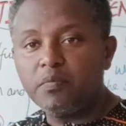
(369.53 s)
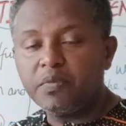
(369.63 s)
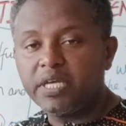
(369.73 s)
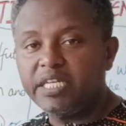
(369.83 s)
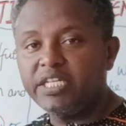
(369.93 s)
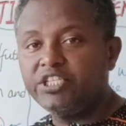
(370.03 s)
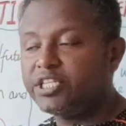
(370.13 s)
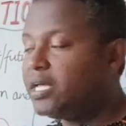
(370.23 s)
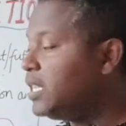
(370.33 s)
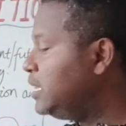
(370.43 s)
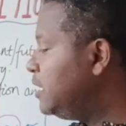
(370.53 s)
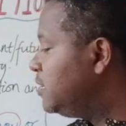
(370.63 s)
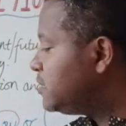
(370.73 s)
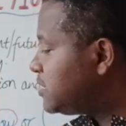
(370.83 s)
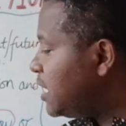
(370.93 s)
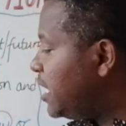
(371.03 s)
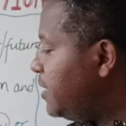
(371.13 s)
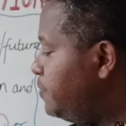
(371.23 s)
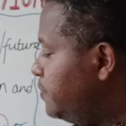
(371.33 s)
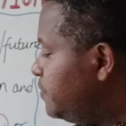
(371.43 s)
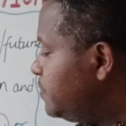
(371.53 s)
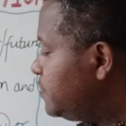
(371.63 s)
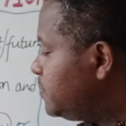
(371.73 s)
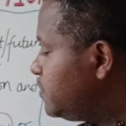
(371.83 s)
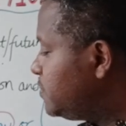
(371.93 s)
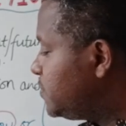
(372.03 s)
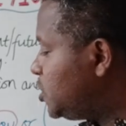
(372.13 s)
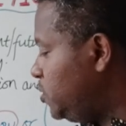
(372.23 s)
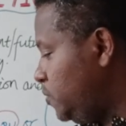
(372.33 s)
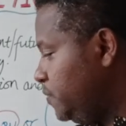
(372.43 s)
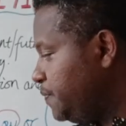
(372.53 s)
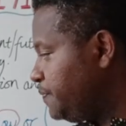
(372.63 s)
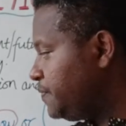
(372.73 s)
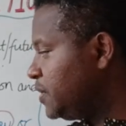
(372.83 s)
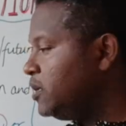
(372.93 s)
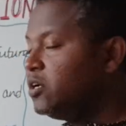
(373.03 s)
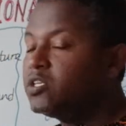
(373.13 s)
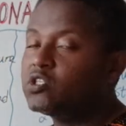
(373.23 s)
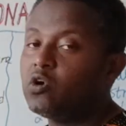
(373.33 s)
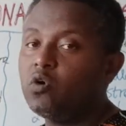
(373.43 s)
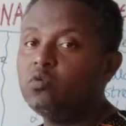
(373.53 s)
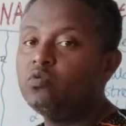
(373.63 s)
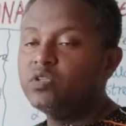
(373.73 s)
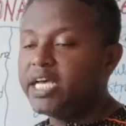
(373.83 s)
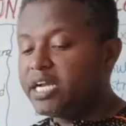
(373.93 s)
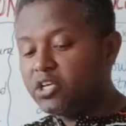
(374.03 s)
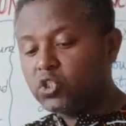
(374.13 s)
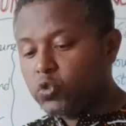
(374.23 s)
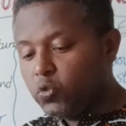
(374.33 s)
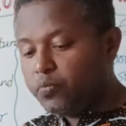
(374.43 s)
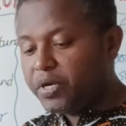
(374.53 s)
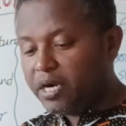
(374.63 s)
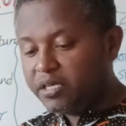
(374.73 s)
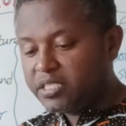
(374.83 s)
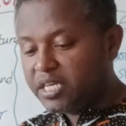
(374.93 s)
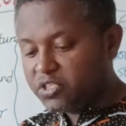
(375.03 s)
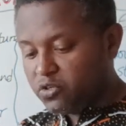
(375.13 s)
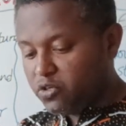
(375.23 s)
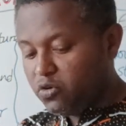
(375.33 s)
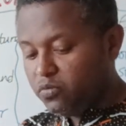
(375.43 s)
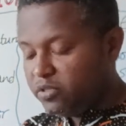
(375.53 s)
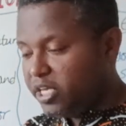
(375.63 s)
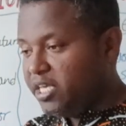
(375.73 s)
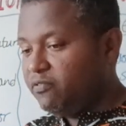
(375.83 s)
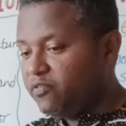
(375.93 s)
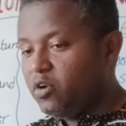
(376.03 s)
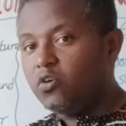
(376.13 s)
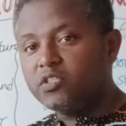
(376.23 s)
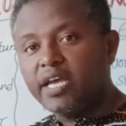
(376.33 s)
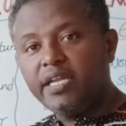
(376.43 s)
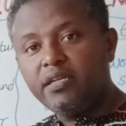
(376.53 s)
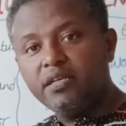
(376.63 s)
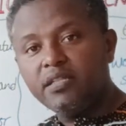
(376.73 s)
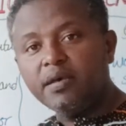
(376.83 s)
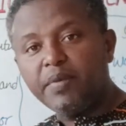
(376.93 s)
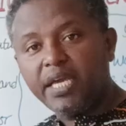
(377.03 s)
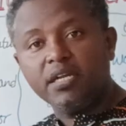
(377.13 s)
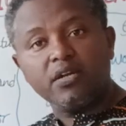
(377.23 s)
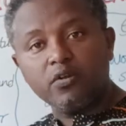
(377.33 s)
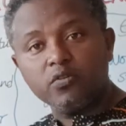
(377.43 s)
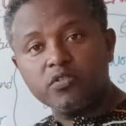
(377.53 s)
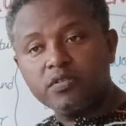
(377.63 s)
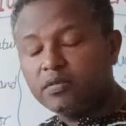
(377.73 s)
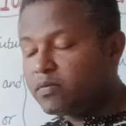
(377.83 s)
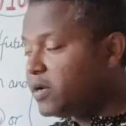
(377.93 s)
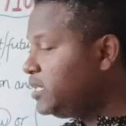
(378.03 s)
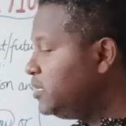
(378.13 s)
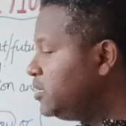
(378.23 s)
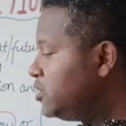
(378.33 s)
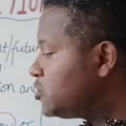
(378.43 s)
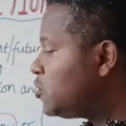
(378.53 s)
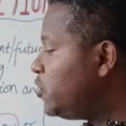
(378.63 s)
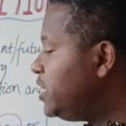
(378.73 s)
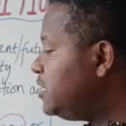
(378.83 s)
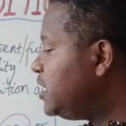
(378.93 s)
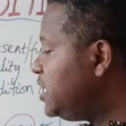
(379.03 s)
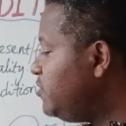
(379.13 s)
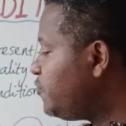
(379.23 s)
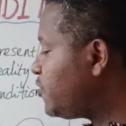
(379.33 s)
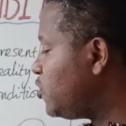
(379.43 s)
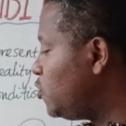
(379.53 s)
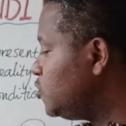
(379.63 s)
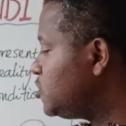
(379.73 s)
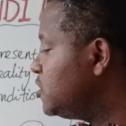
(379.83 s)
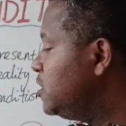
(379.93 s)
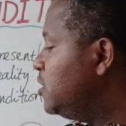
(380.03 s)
conditional type 2? So there are two parts, as you know, the if clause and the main clause, right? So in the if clause,